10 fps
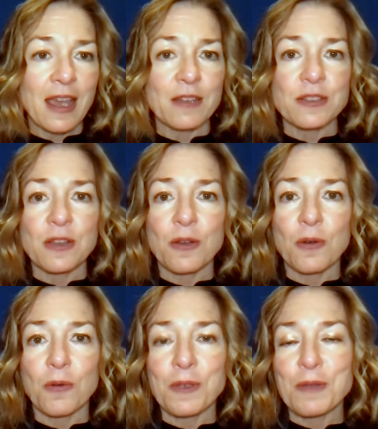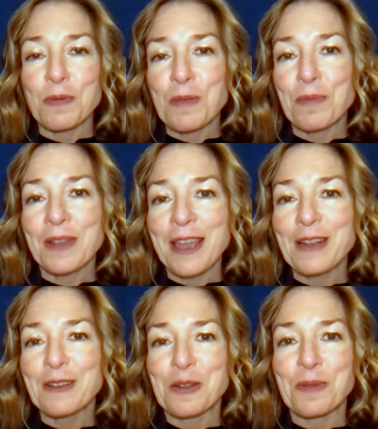And so we
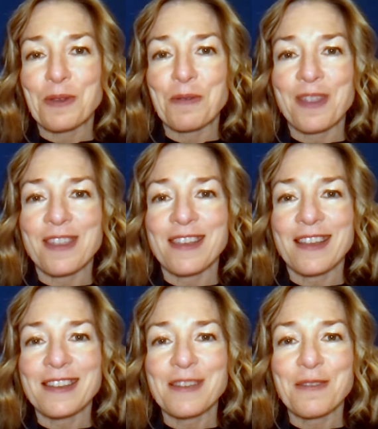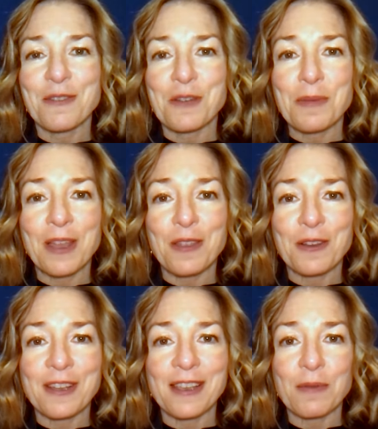played a little bit with the idea of 30 by
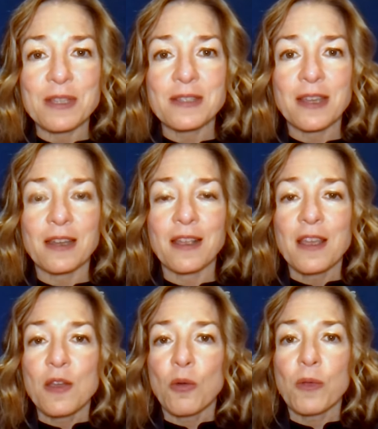30, and we said,